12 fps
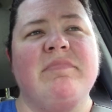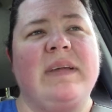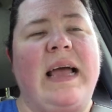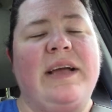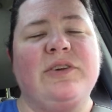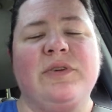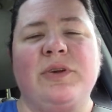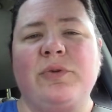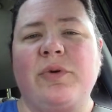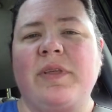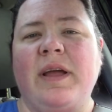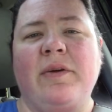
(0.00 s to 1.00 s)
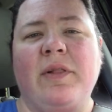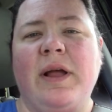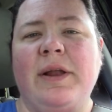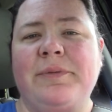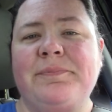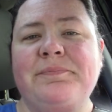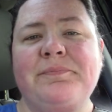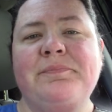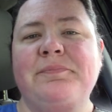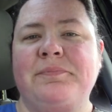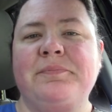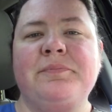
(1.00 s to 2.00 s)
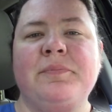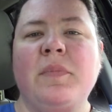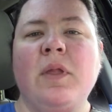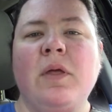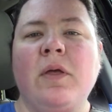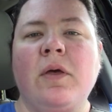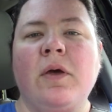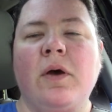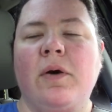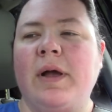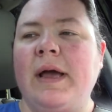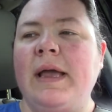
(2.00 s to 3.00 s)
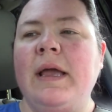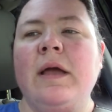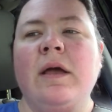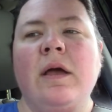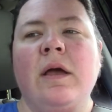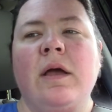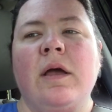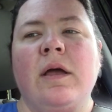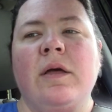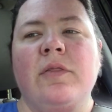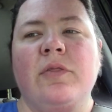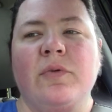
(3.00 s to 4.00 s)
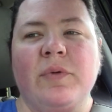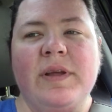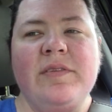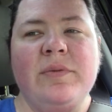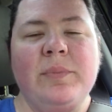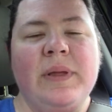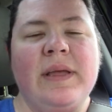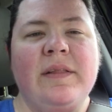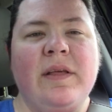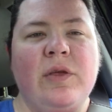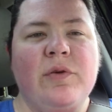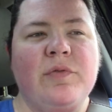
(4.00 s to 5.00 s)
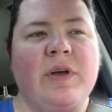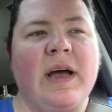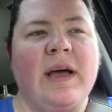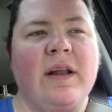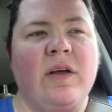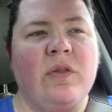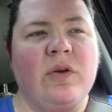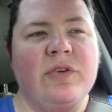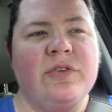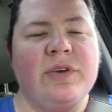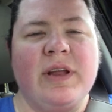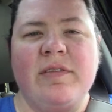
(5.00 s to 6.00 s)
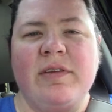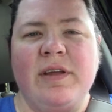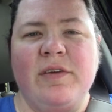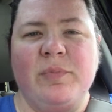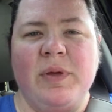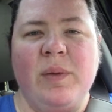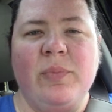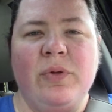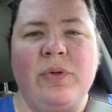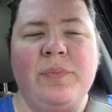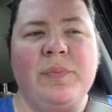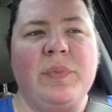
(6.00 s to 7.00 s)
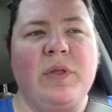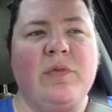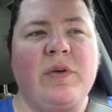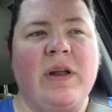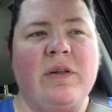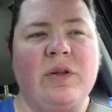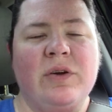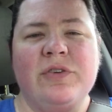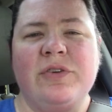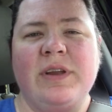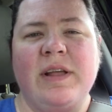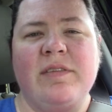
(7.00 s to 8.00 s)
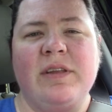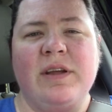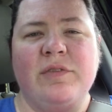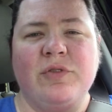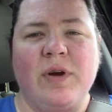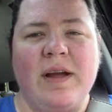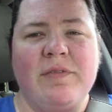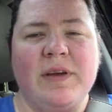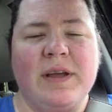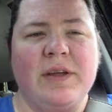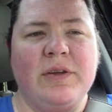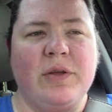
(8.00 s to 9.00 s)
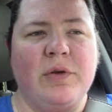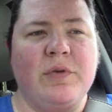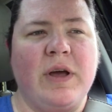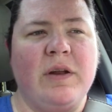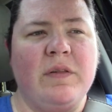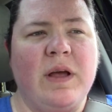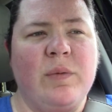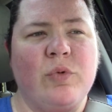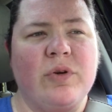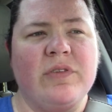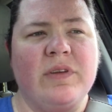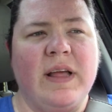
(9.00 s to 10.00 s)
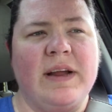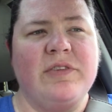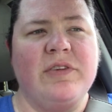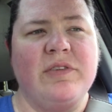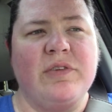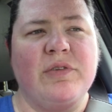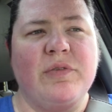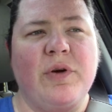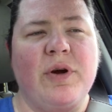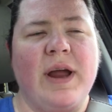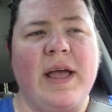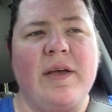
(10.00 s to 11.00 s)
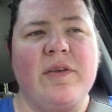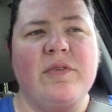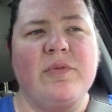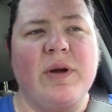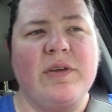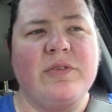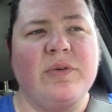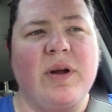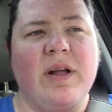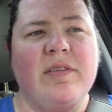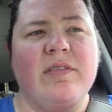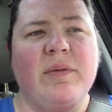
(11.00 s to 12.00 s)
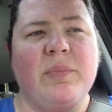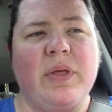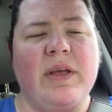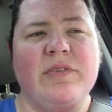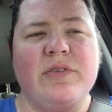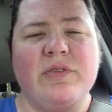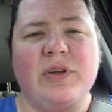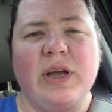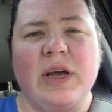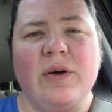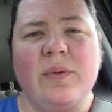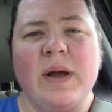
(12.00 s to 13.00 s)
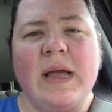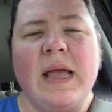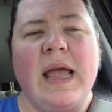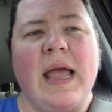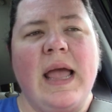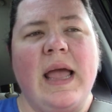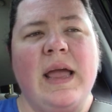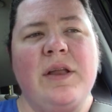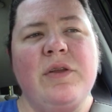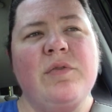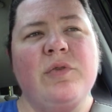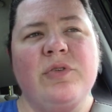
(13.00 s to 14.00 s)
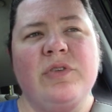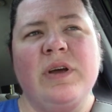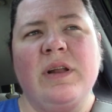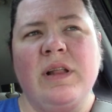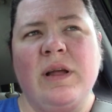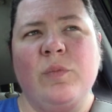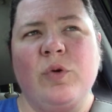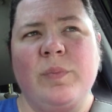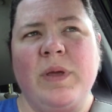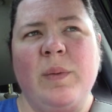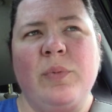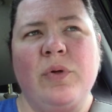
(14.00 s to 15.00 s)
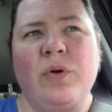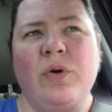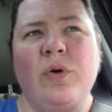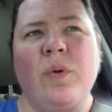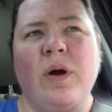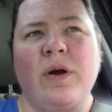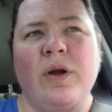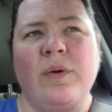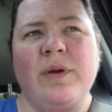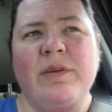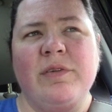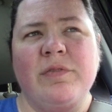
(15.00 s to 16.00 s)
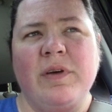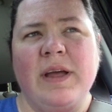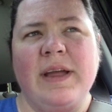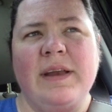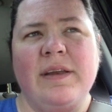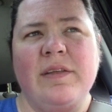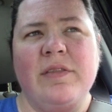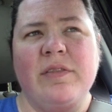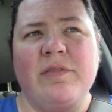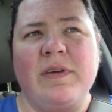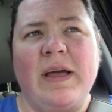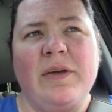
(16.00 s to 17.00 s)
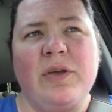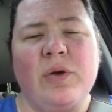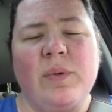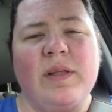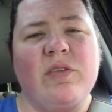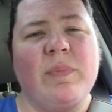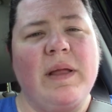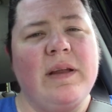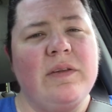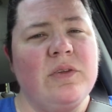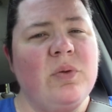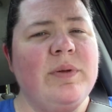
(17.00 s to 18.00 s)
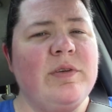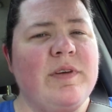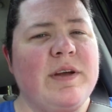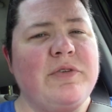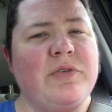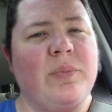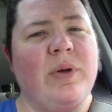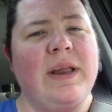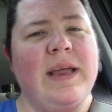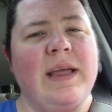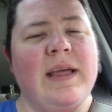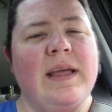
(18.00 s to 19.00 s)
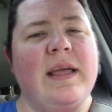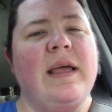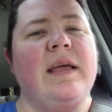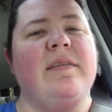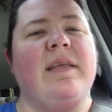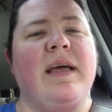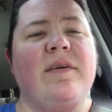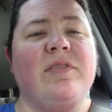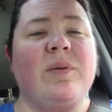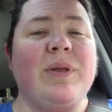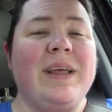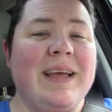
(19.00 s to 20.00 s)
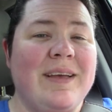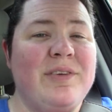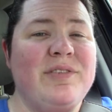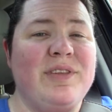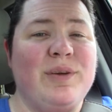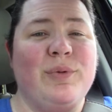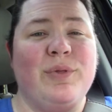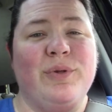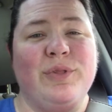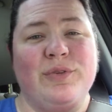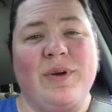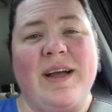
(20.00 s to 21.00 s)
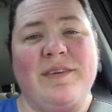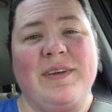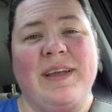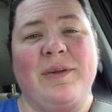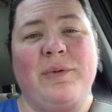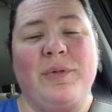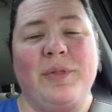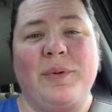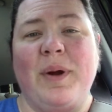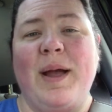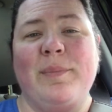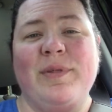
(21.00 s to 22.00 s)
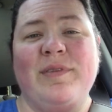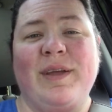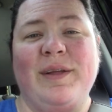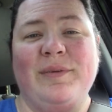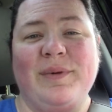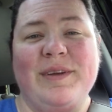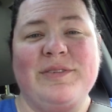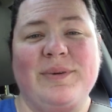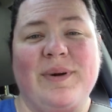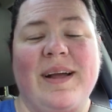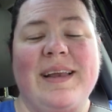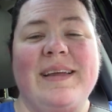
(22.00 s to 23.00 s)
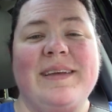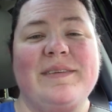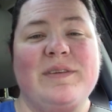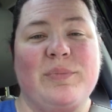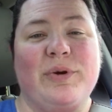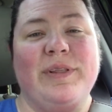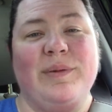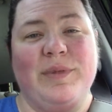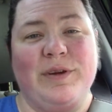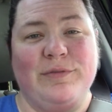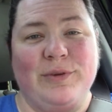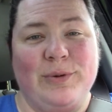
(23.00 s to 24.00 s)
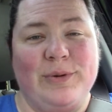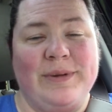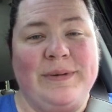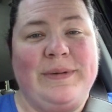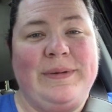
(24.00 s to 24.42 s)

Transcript: Asheville, North Carolina. Okay, the reason being that you've got a larger density of people, you've got a larger density of traffic, you've got a lot more selections as far as restaurants and places to go, and you've also got a lot more people who are going to find the value in spending a little bit of extra money to have somebody else deal with all the traffic and all the crap inside the restaurant to bring them their food.